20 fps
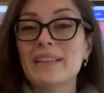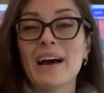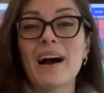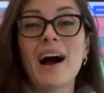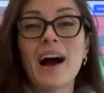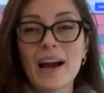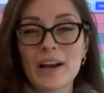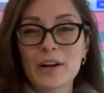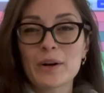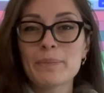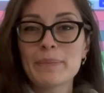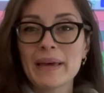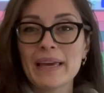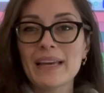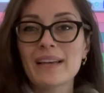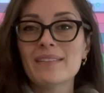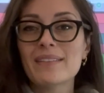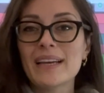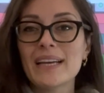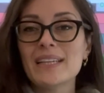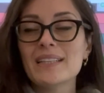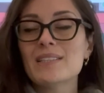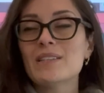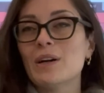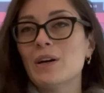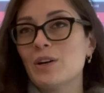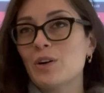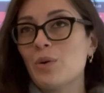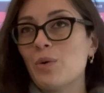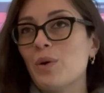the higher paying lanes
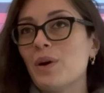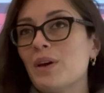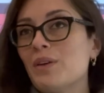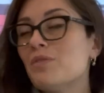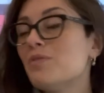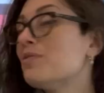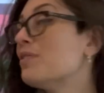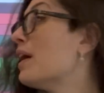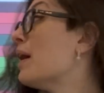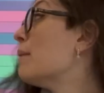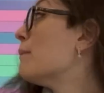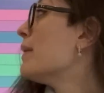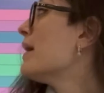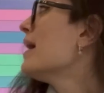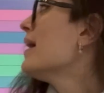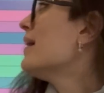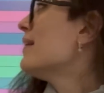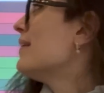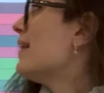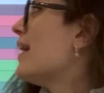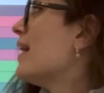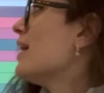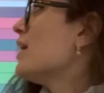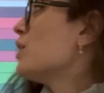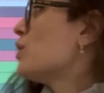are going from the